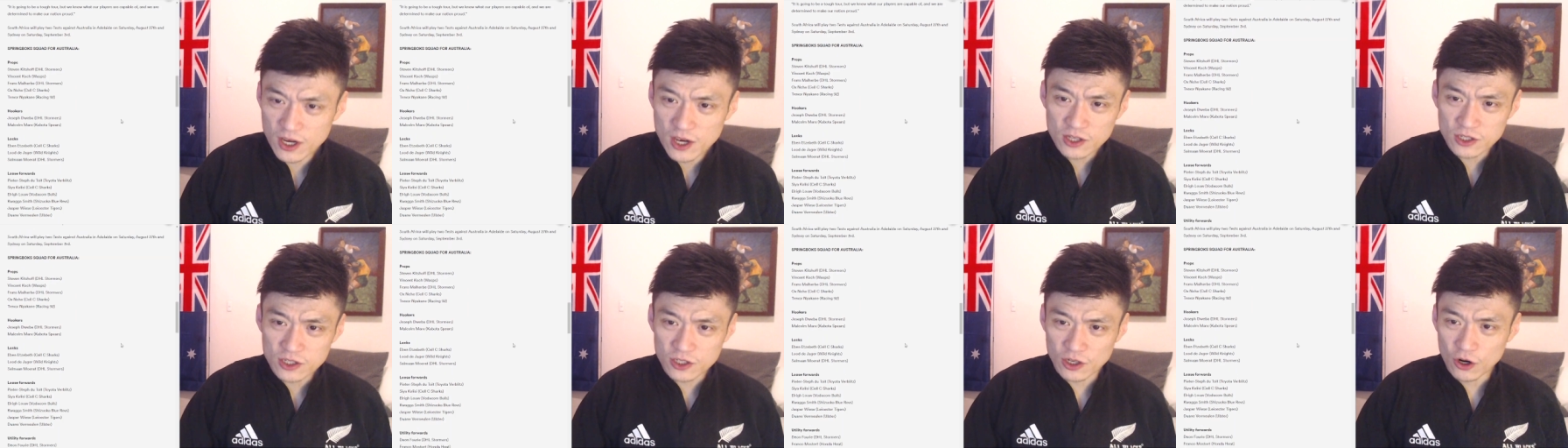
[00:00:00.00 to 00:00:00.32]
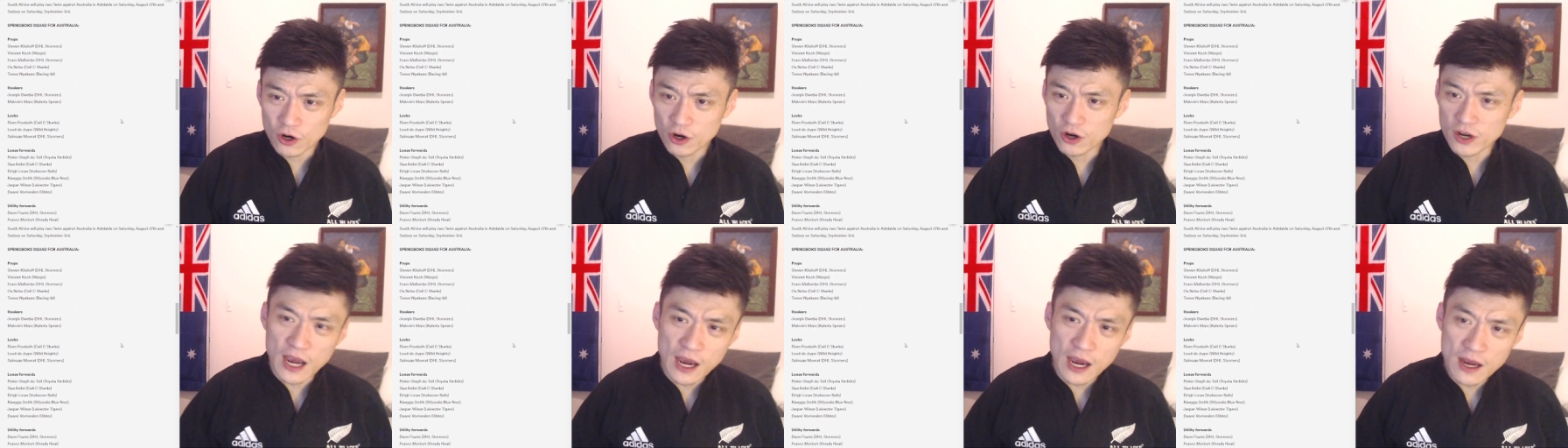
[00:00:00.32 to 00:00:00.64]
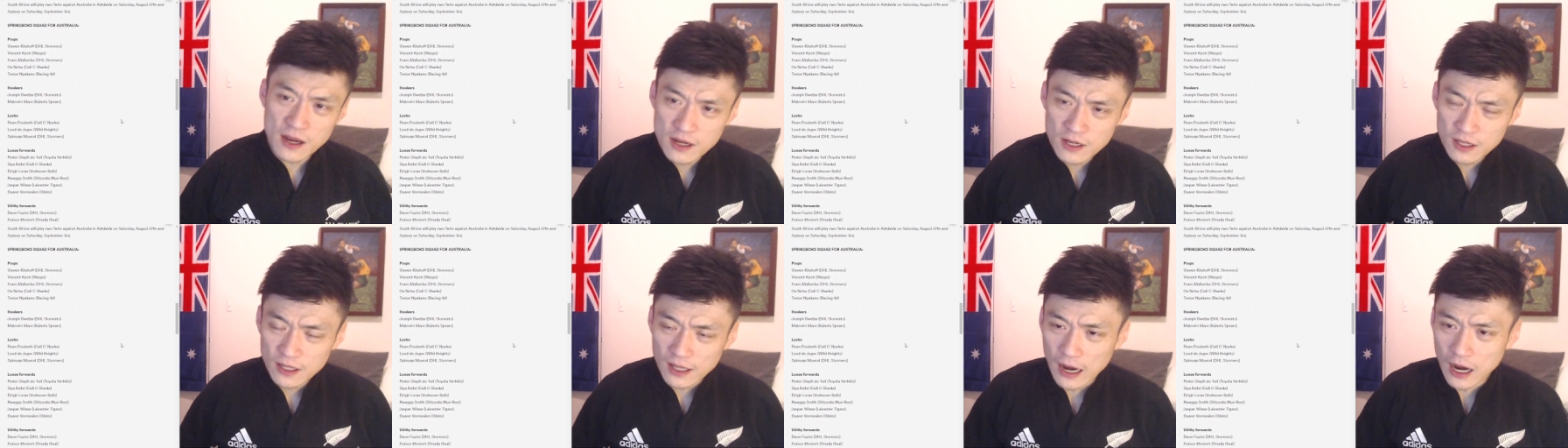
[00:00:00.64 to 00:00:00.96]
So yeah,
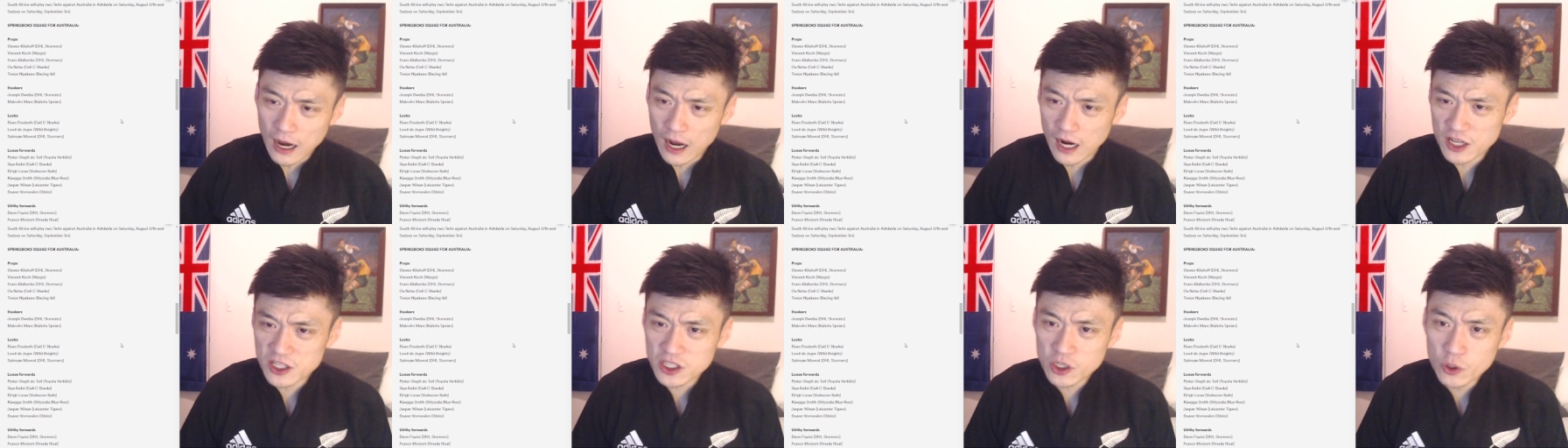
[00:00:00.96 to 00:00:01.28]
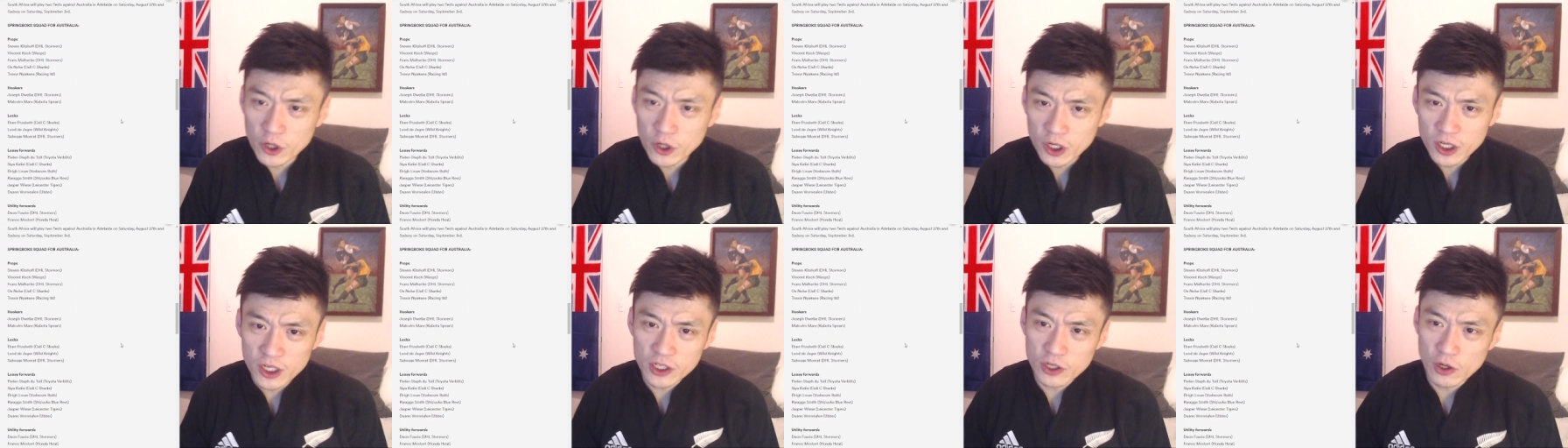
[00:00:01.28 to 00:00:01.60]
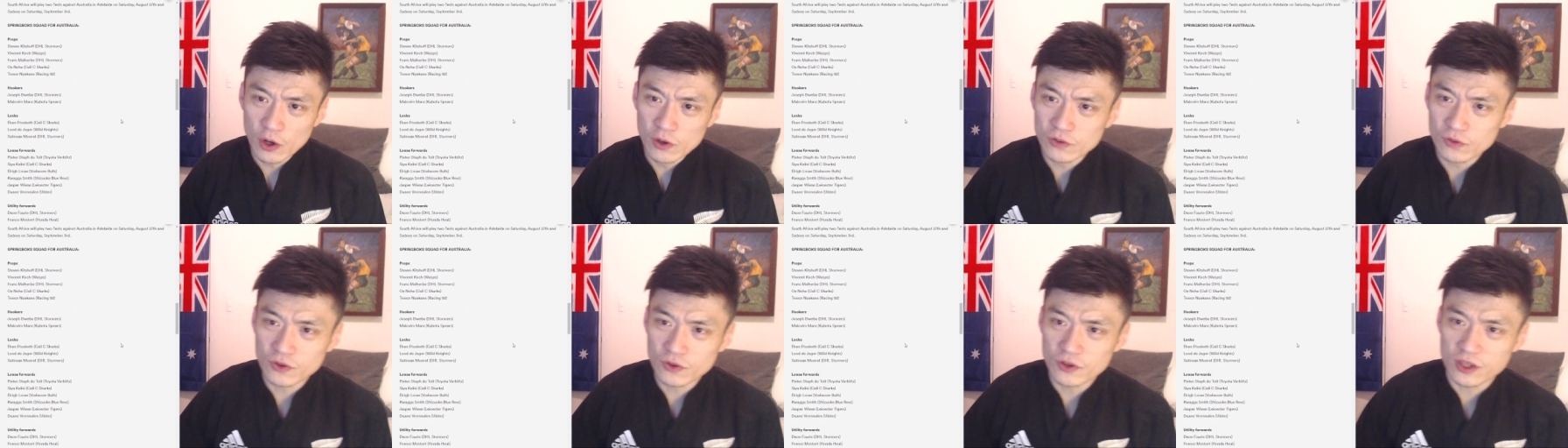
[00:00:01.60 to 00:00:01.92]
let's quickly go
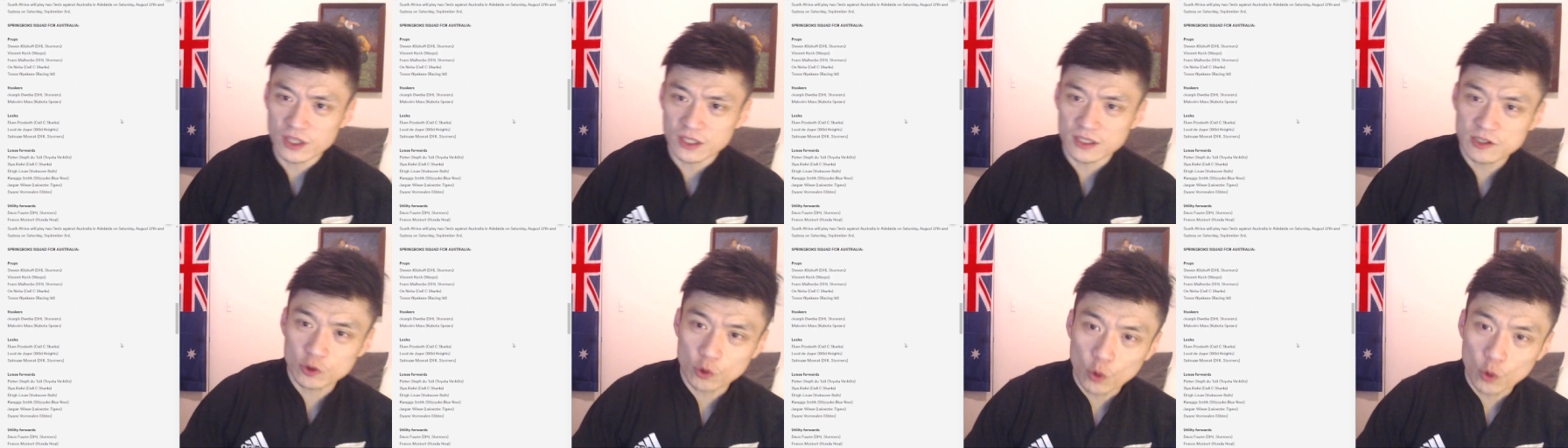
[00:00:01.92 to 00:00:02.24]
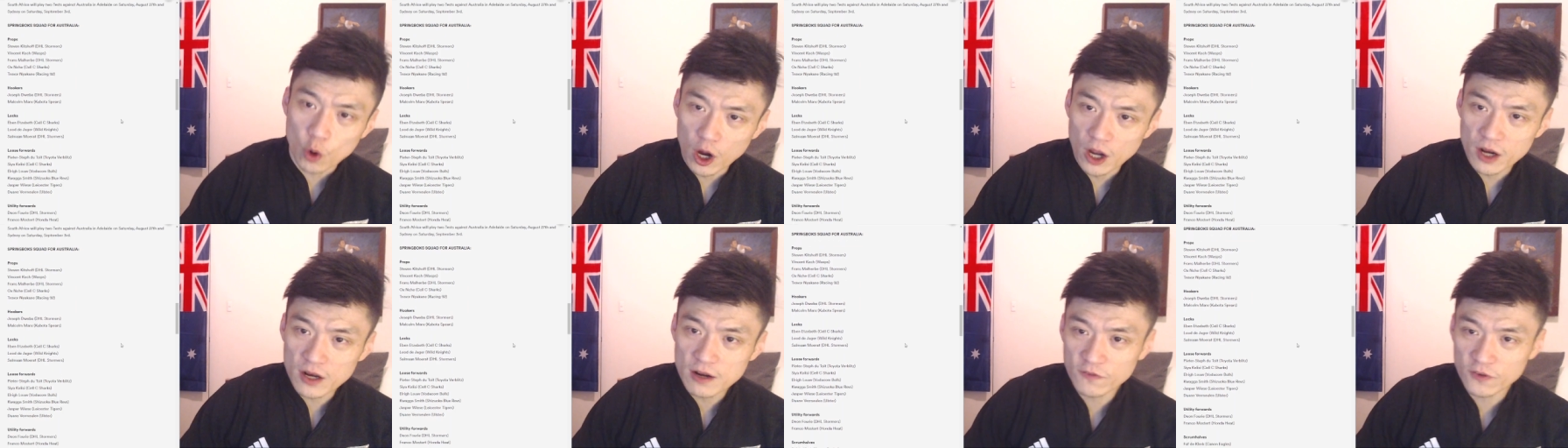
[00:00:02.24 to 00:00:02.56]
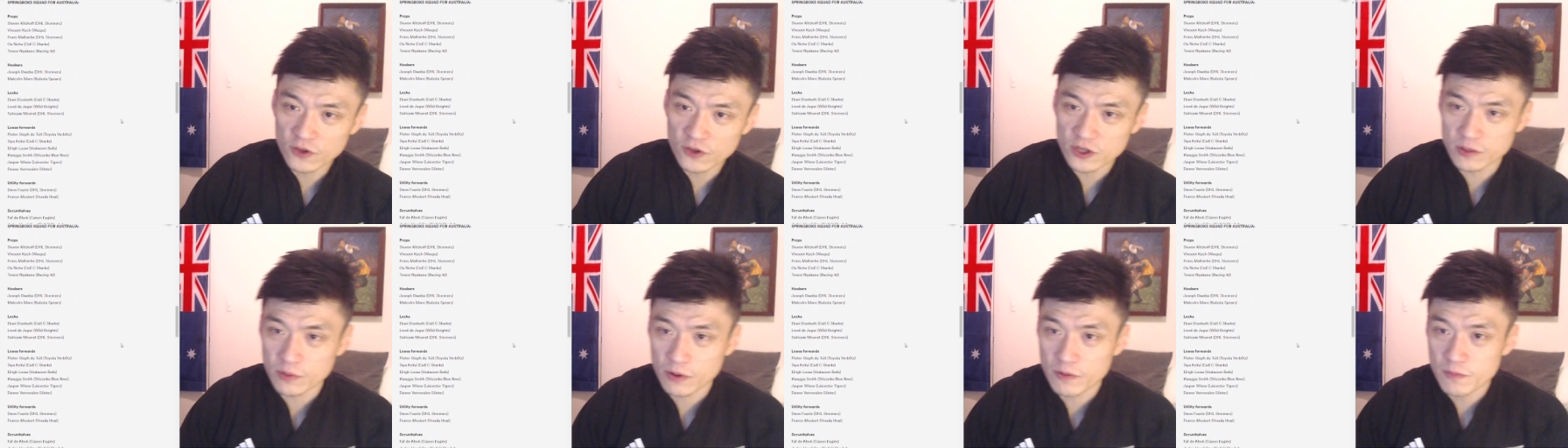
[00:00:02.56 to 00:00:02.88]
through the squad for
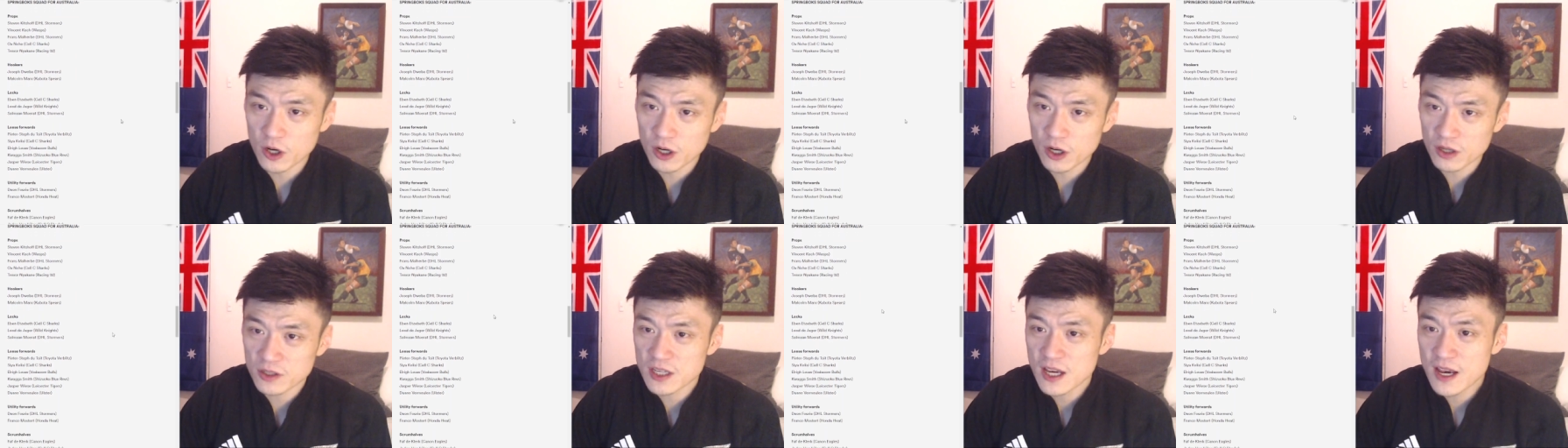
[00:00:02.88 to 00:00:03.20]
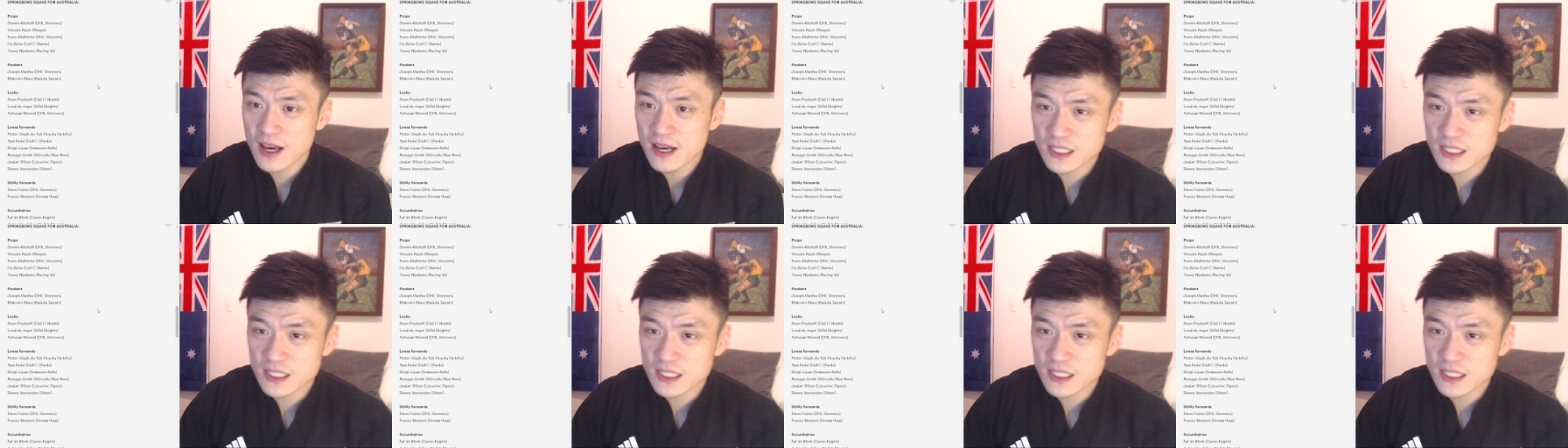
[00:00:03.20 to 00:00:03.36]
the Springboks.